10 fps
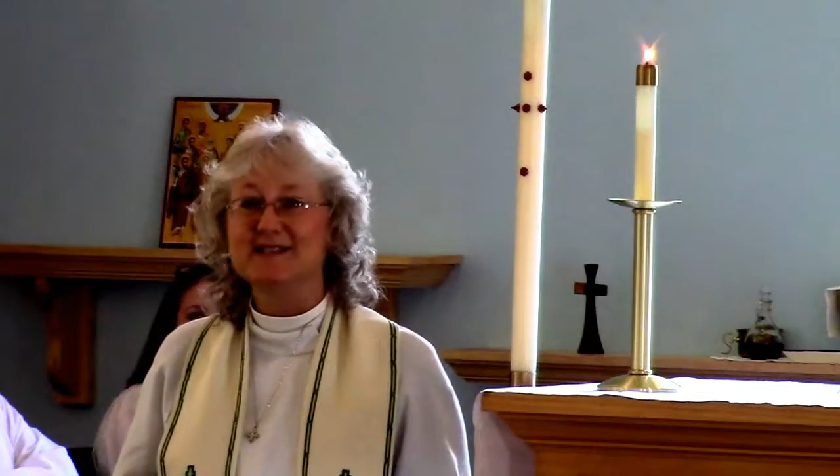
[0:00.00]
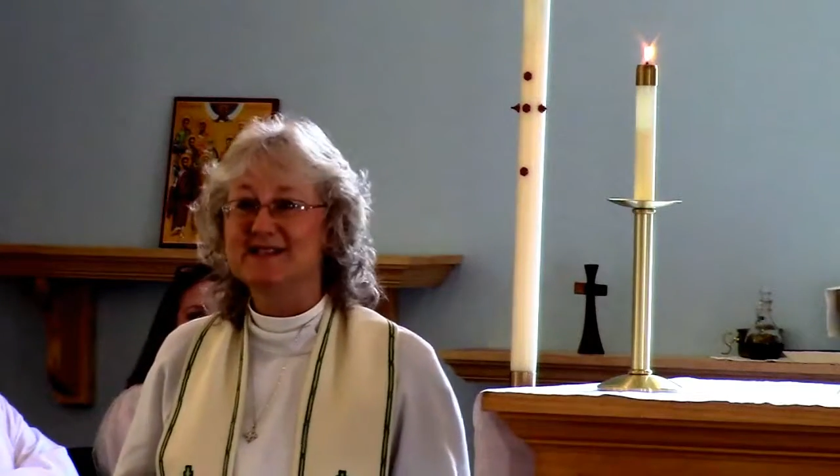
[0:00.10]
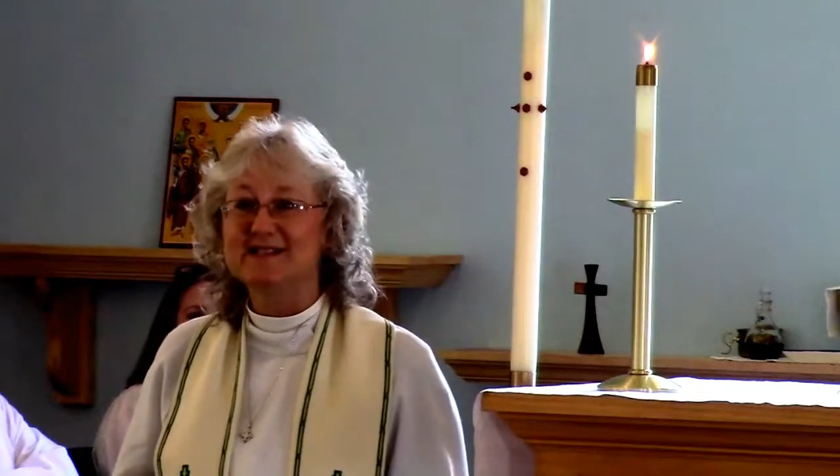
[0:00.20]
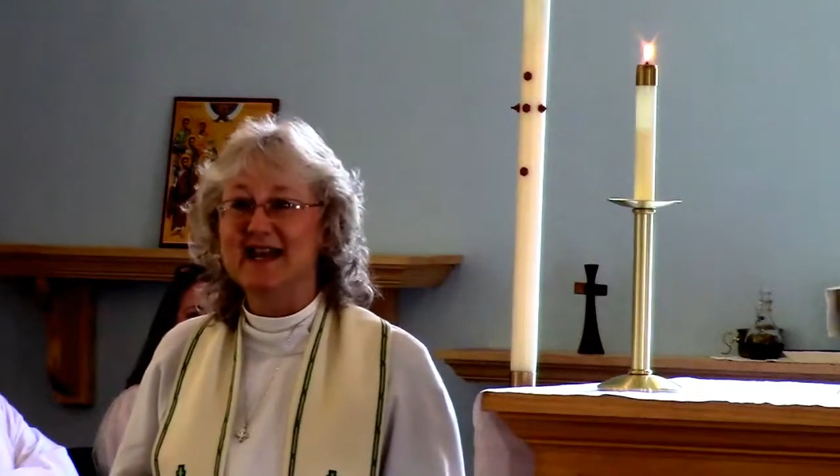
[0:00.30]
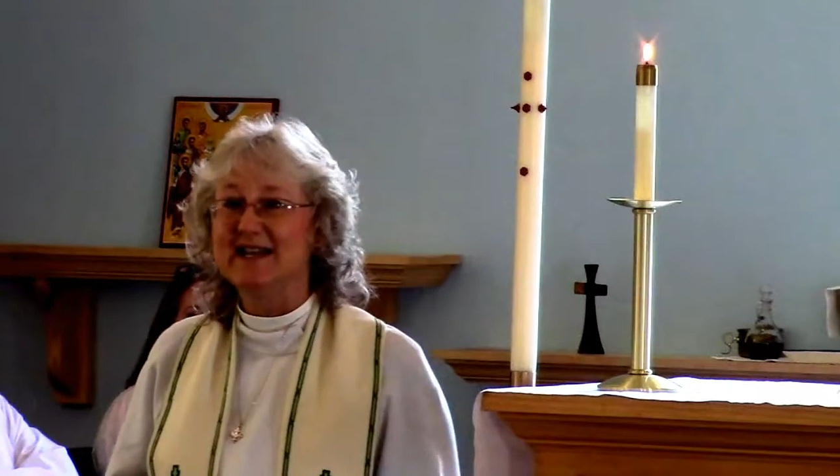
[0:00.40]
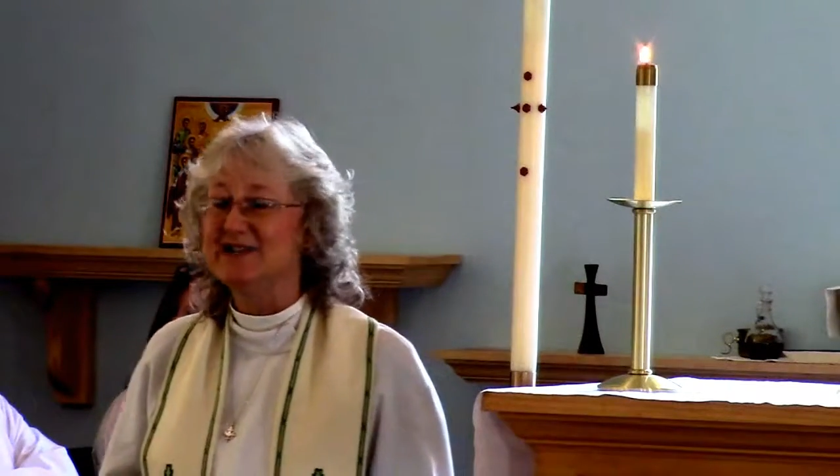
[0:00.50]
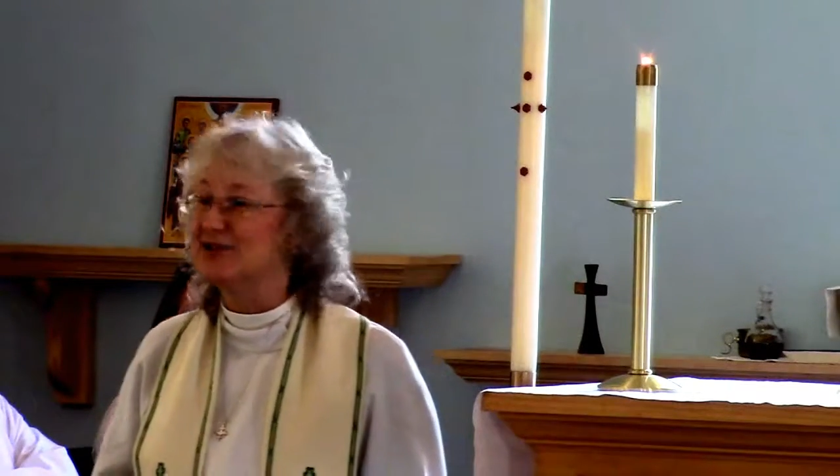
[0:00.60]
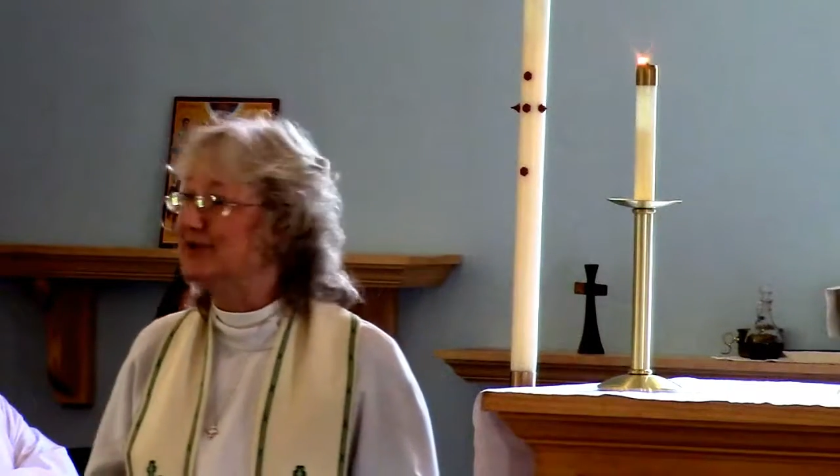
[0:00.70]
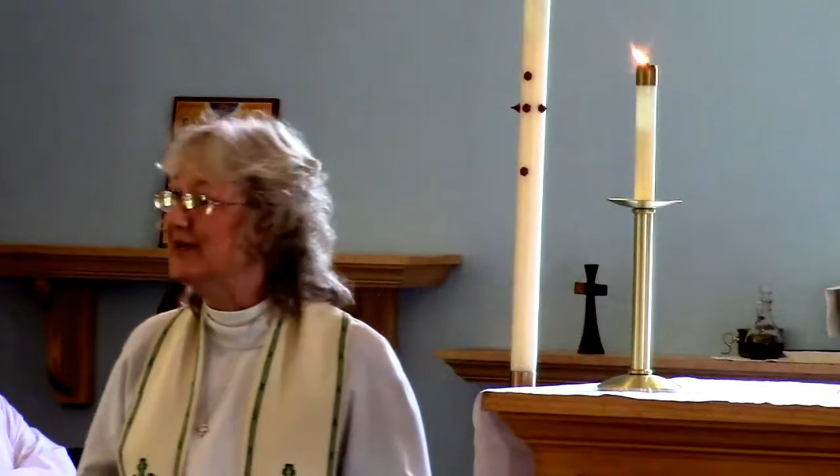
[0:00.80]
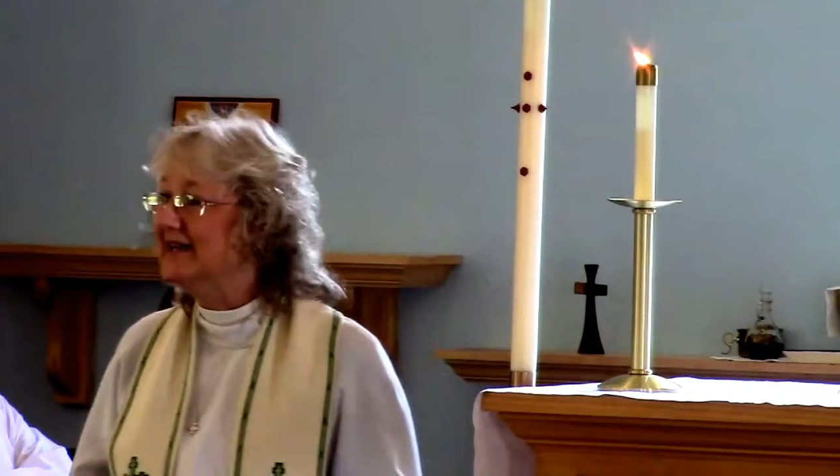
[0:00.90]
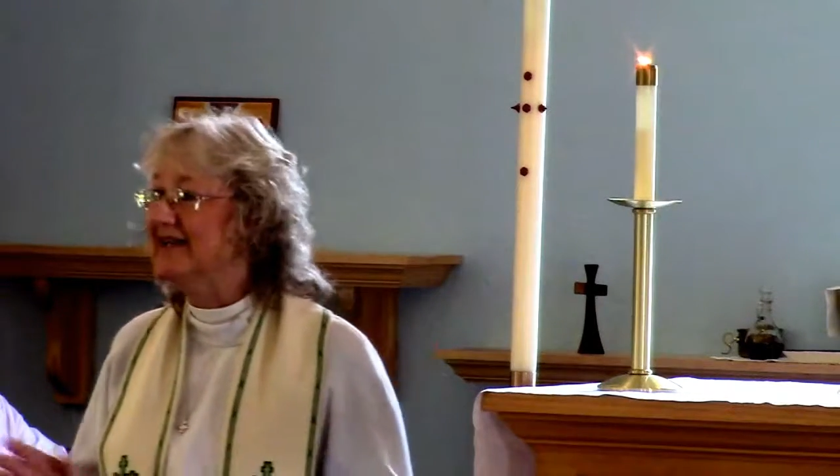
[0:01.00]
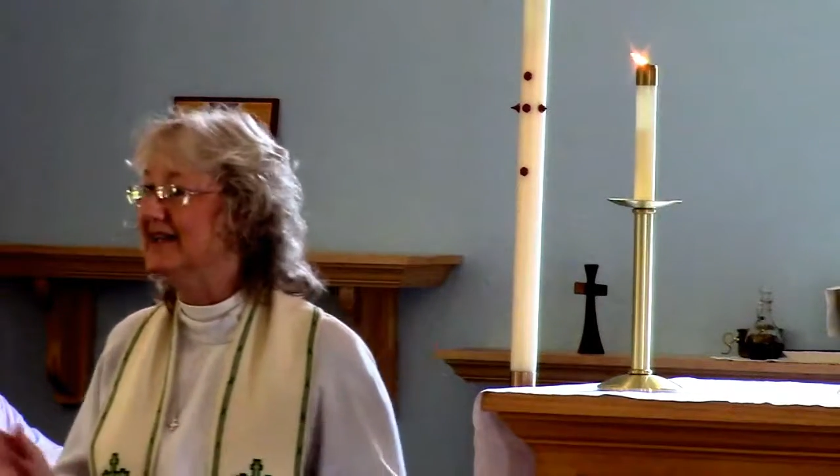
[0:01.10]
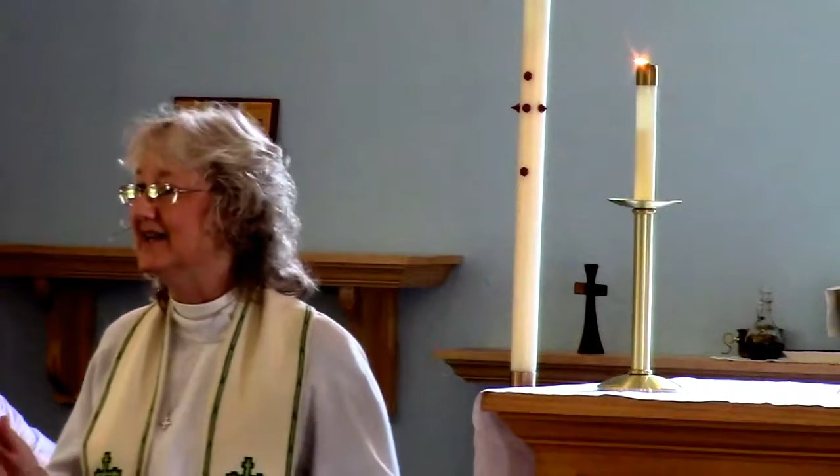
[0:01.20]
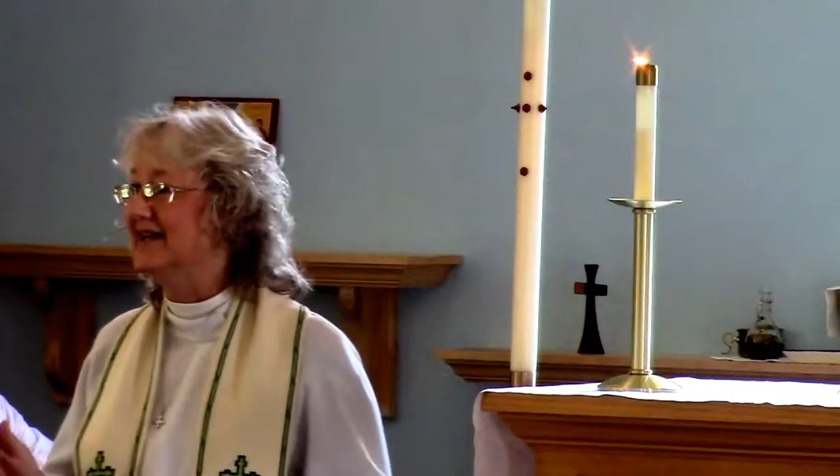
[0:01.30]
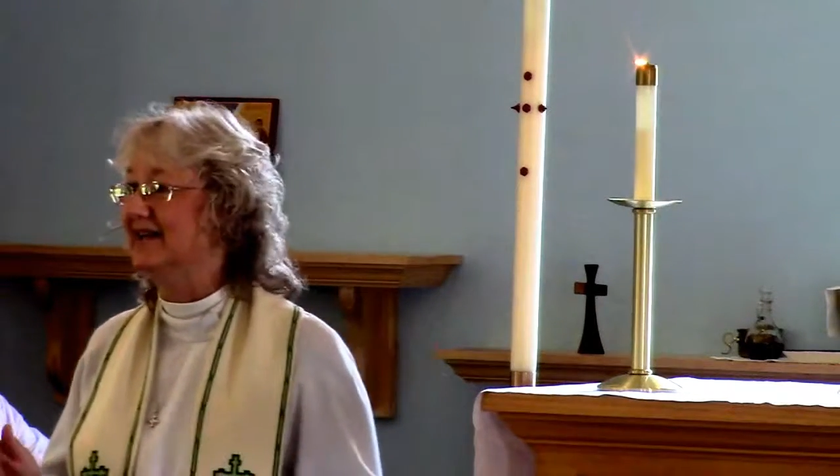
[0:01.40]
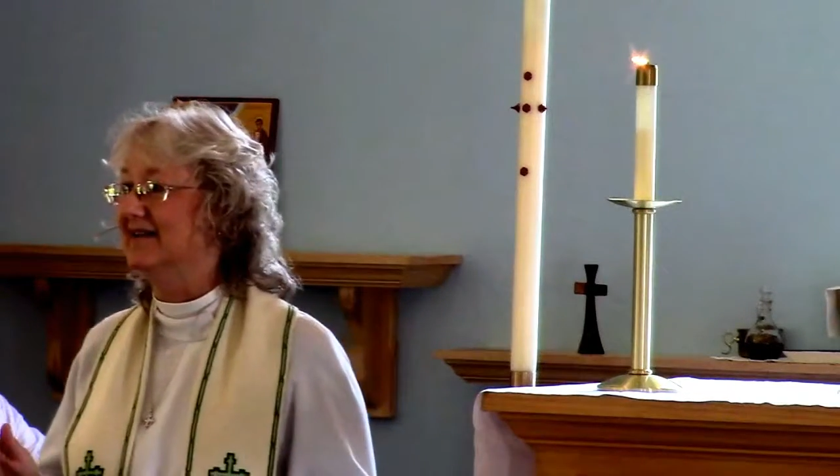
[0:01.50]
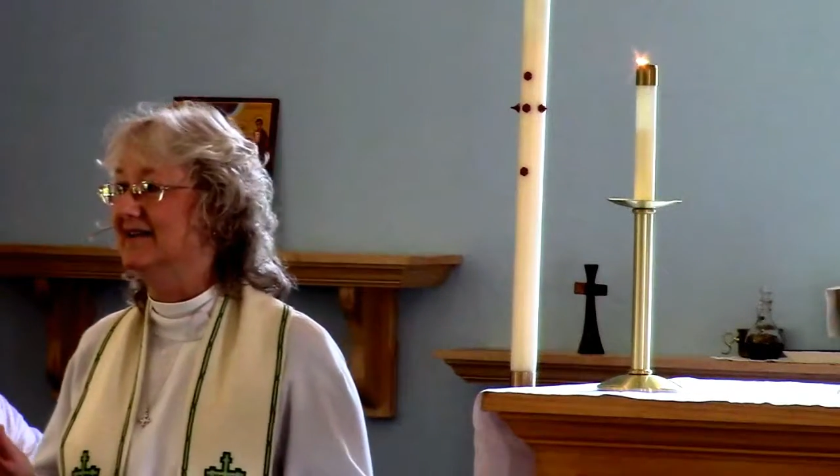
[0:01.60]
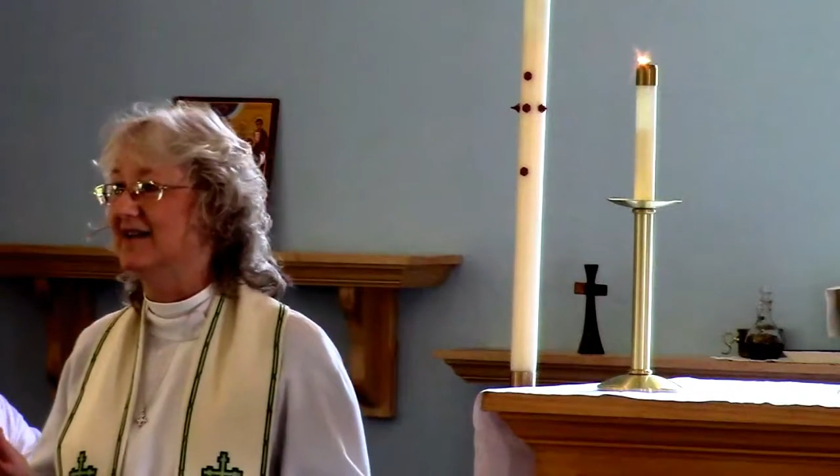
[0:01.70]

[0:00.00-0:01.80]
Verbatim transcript: sustain us through anything